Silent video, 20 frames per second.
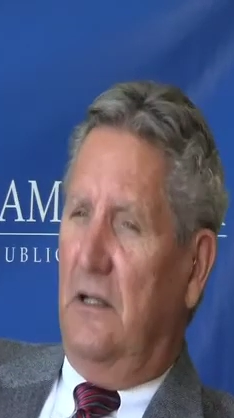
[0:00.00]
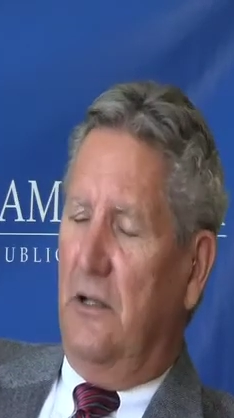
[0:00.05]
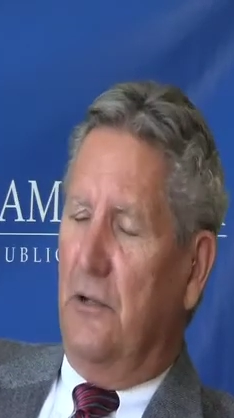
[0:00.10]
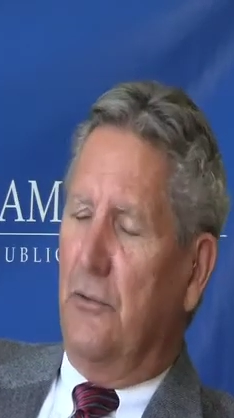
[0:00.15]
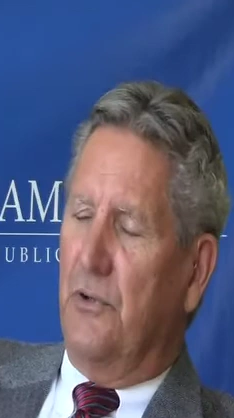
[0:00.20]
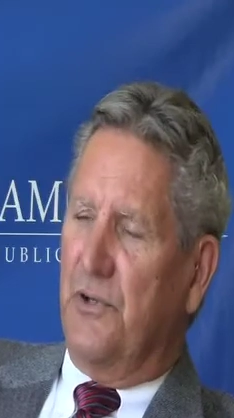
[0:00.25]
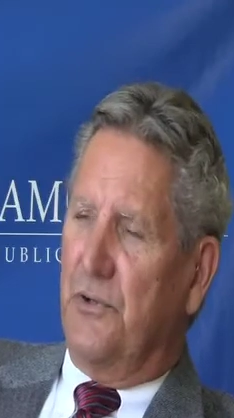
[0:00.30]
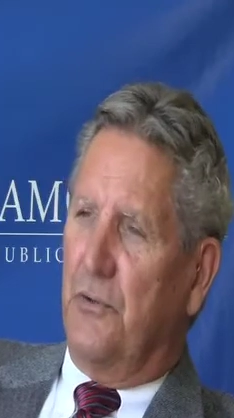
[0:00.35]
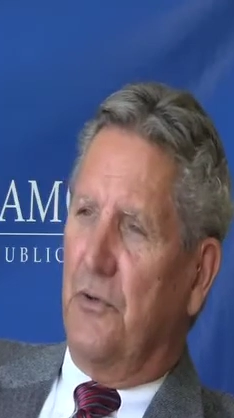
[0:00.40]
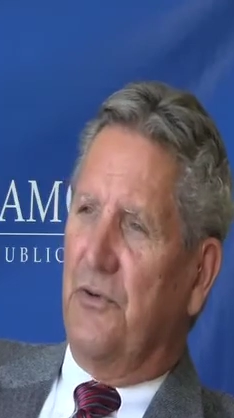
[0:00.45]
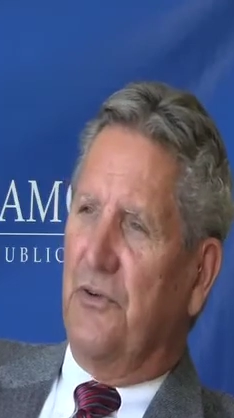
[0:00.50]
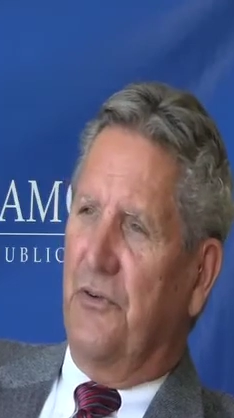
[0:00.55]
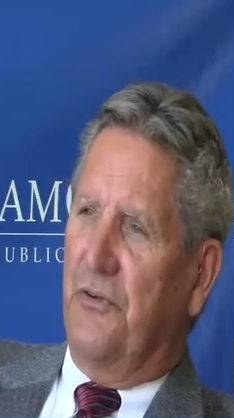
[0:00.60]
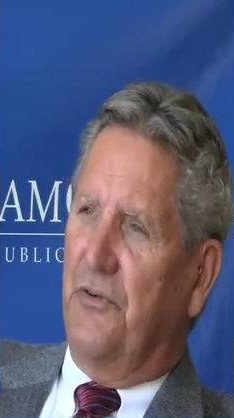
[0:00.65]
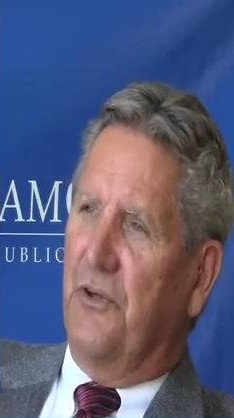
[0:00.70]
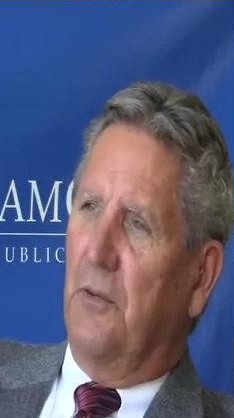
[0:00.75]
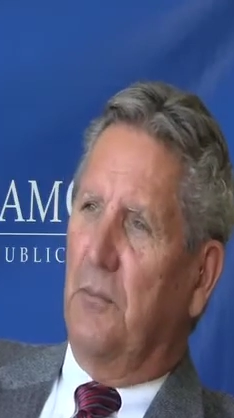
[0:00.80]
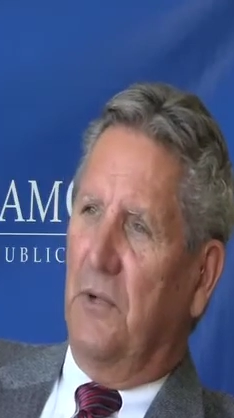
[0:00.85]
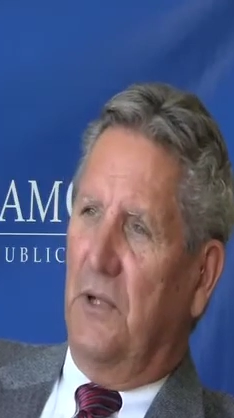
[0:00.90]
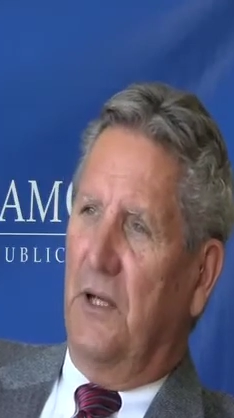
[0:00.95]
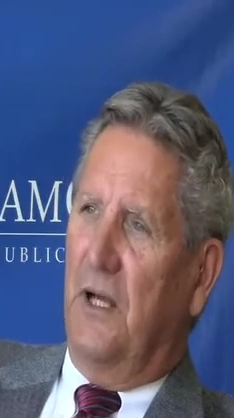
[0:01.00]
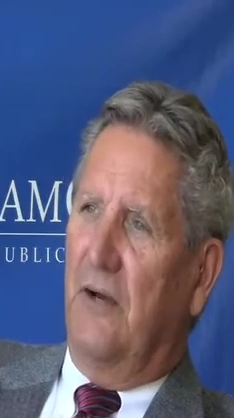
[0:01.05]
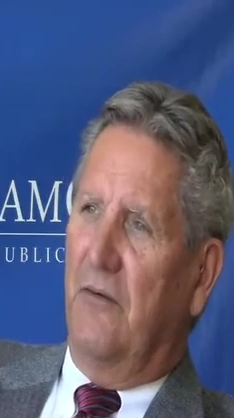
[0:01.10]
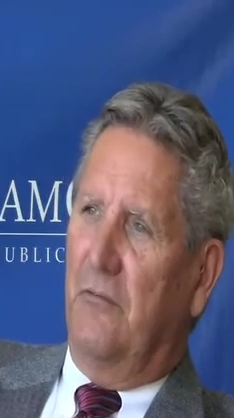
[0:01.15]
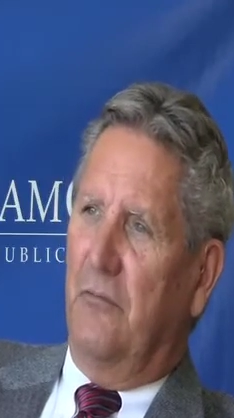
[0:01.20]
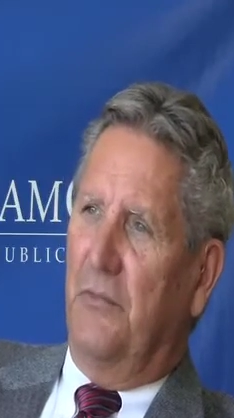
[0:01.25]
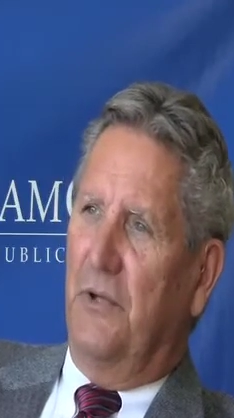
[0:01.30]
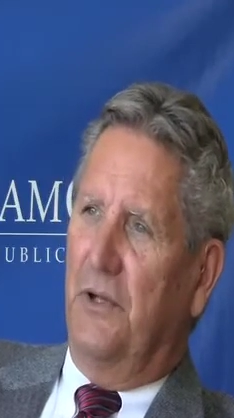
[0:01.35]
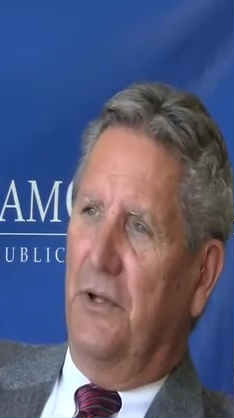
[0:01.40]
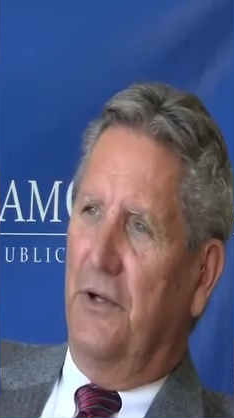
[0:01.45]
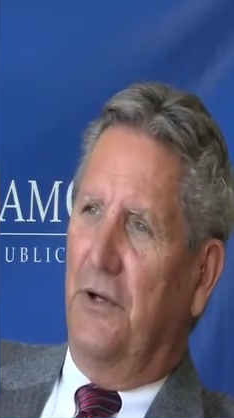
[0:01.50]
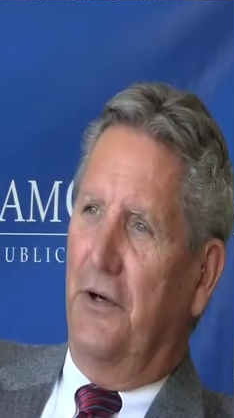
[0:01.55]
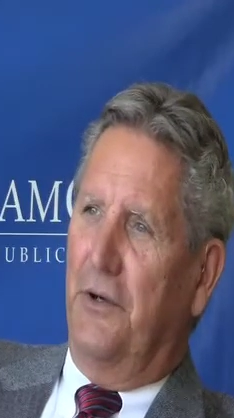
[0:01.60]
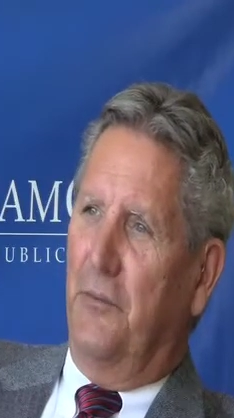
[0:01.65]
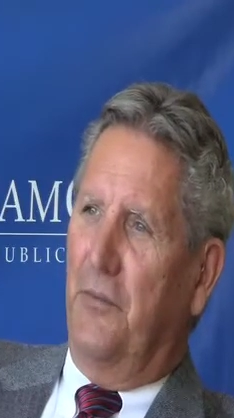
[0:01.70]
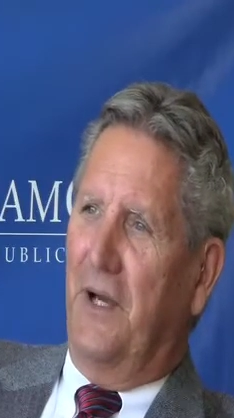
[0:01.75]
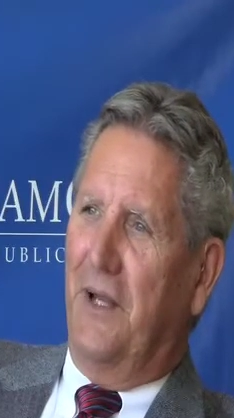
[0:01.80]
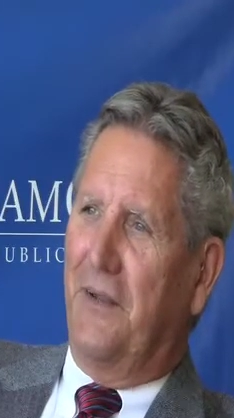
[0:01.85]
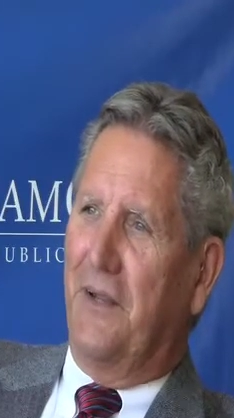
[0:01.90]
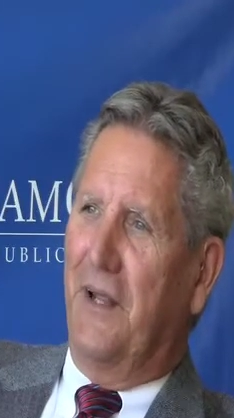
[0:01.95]
The resources simply haven't been there
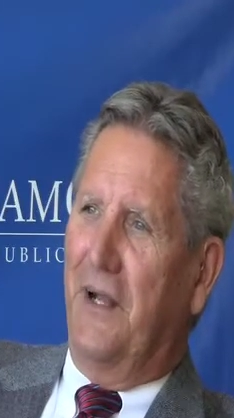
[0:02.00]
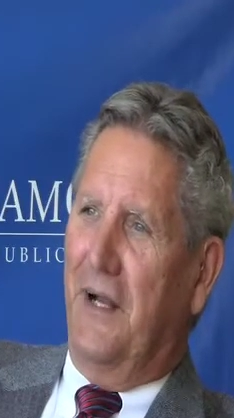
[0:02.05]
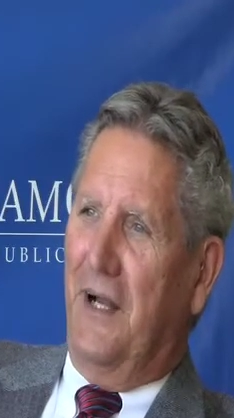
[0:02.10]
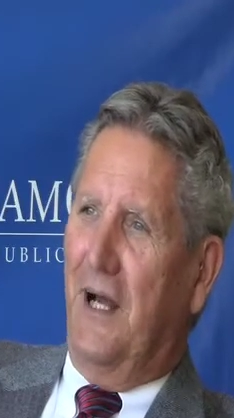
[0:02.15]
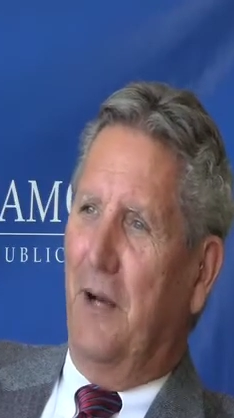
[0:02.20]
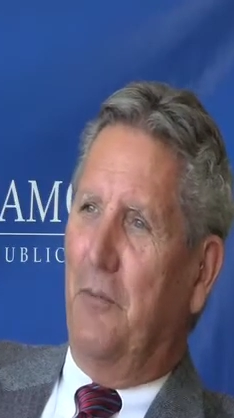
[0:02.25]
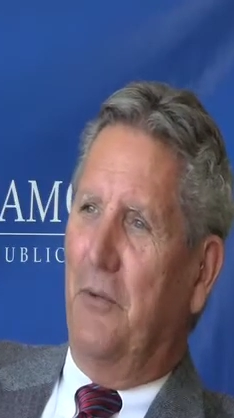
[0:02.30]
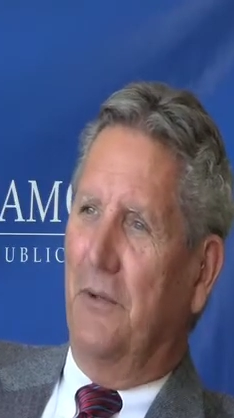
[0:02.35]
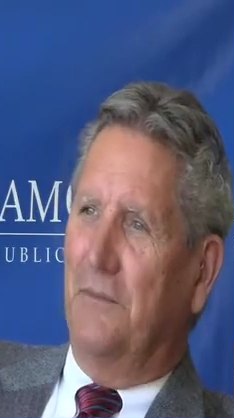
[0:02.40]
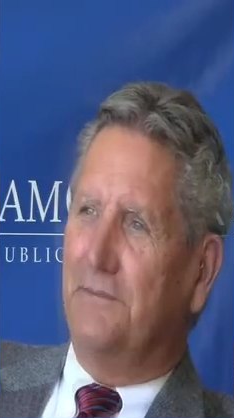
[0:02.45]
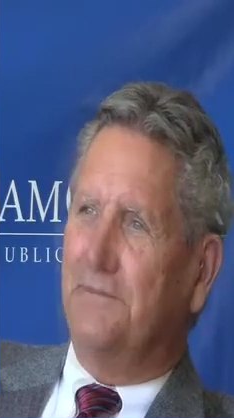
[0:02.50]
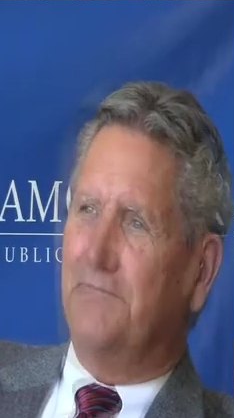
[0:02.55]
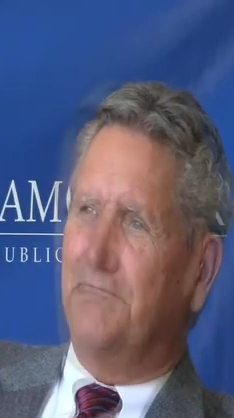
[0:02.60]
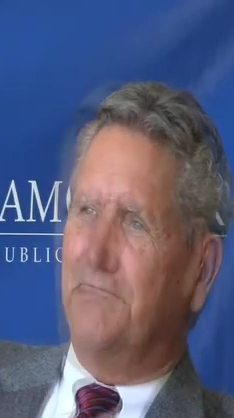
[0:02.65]
to make that happen.